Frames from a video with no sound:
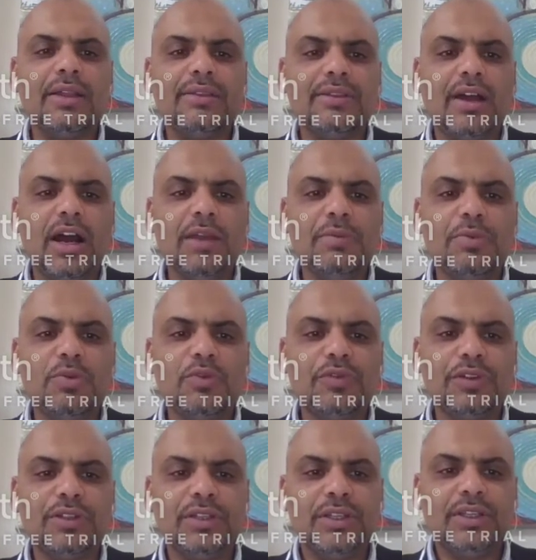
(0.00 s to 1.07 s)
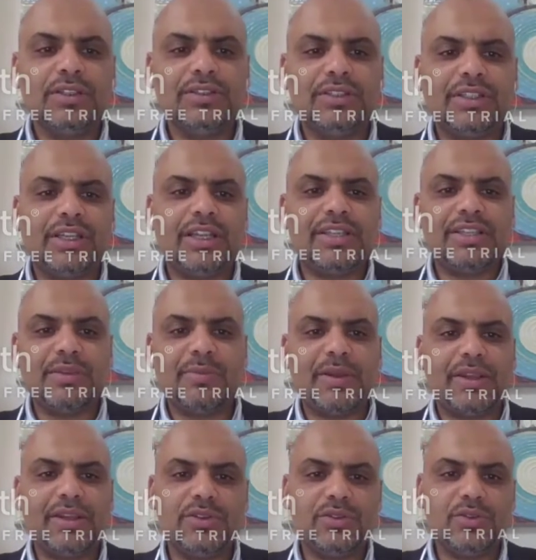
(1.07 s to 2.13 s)
and the ibuprofen decreased the
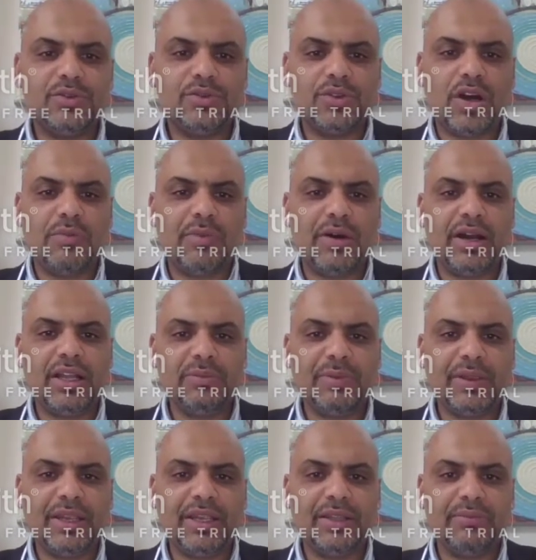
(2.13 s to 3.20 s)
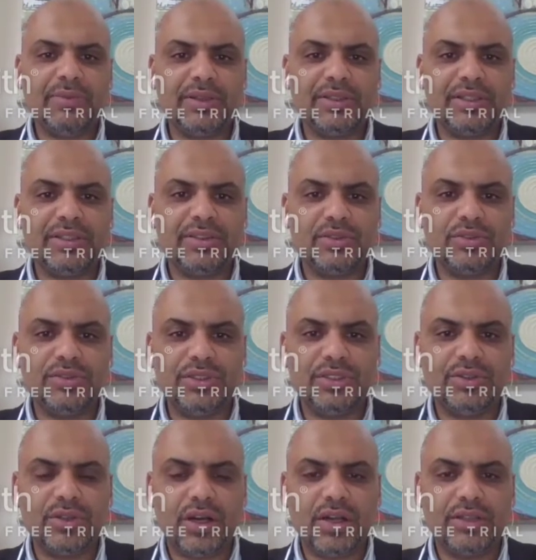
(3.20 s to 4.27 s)
pain to a mild pain, but it
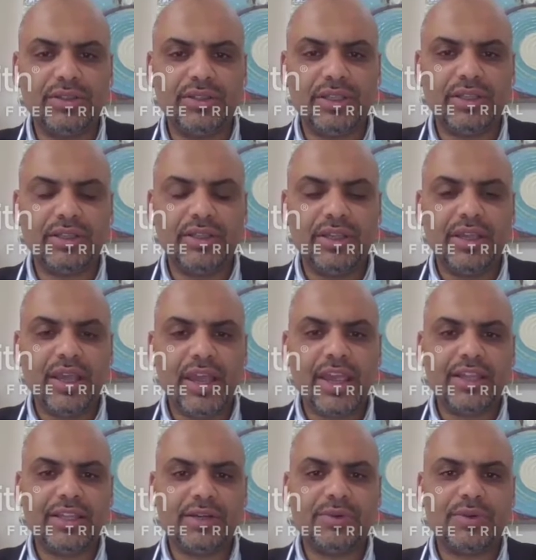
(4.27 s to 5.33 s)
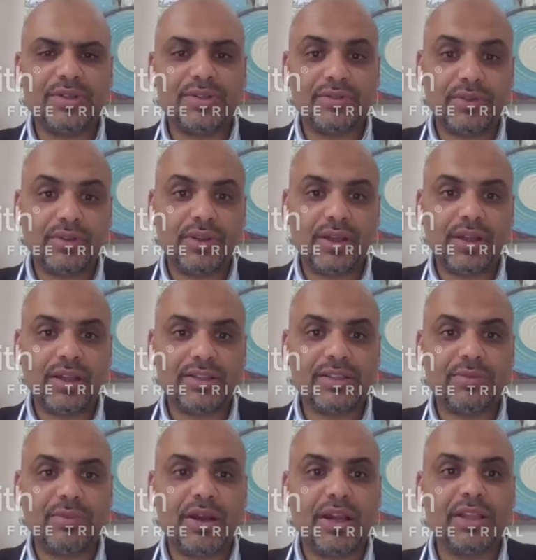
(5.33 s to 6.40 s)
continued until 8 hours
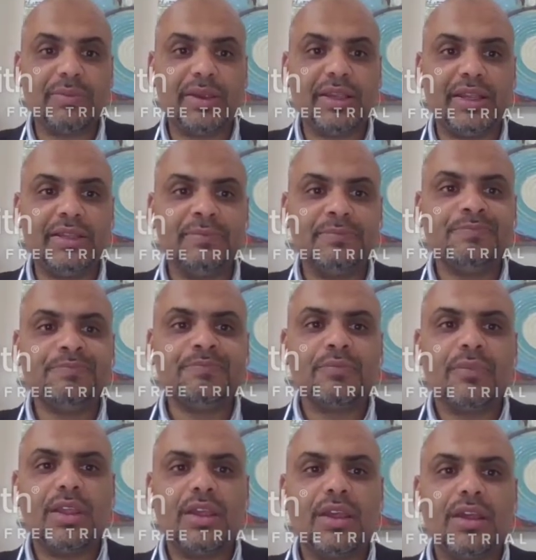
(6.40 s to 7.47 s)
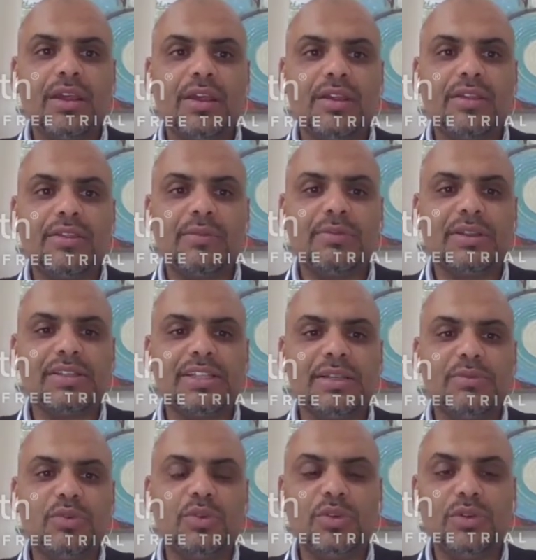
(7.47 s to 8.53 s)
as a mild pain. The
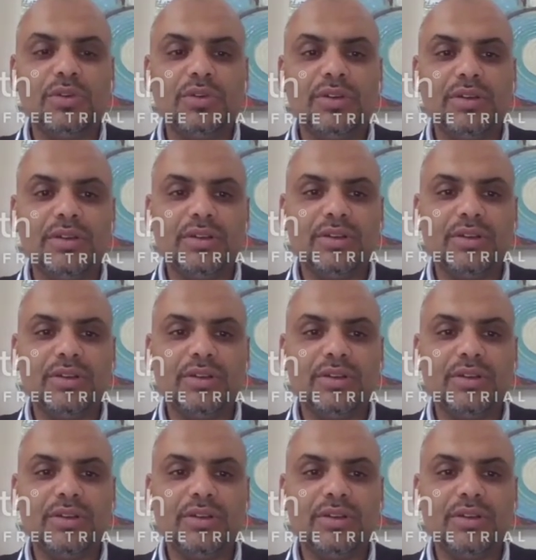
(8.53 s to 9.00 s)
placebo